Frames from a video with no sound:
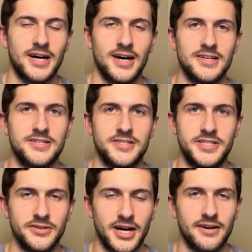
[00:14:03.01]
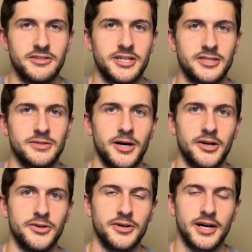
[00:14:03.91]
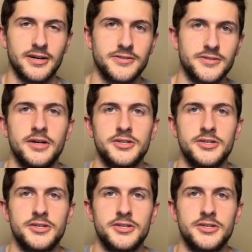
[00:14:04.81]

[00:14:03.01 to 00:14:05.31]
I still got rejected by Google Ads.